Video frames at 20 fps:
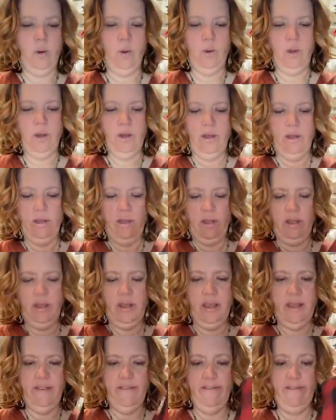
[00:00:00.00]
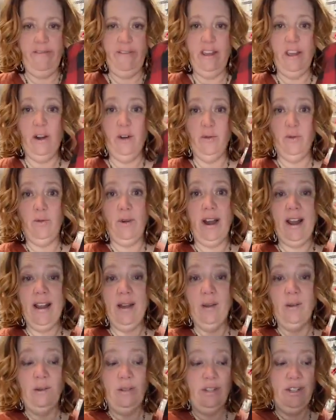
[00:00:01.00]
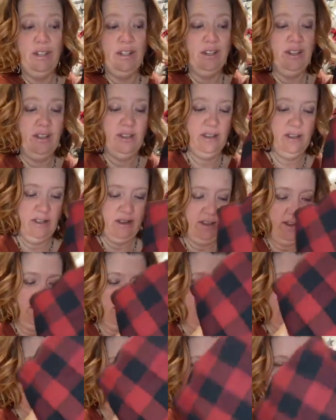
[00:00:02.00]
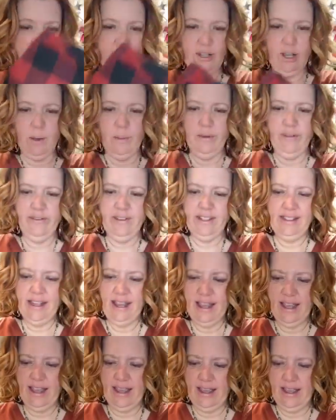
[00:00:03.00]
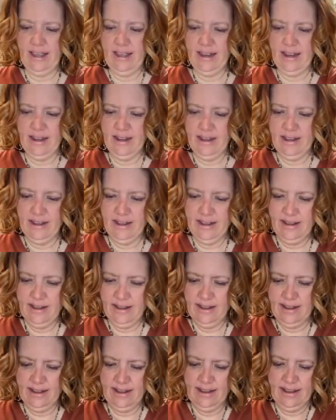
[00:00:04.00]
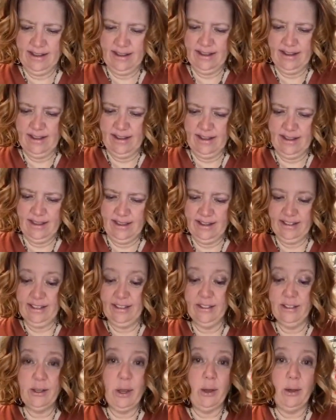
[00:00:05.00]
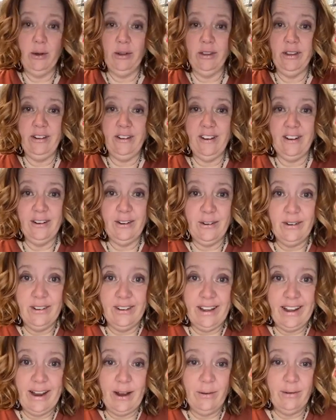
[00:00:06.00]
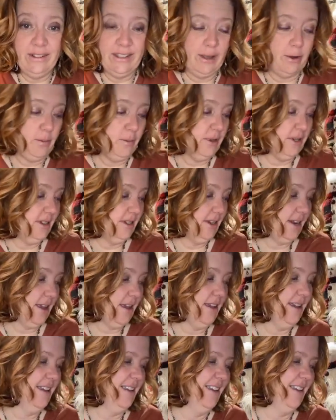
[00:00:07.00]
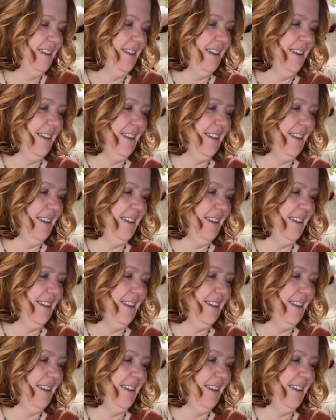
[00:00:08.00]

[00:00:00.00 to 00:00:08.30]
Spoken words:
go and fit around the top of his head. This is totally not going like I was hoping today.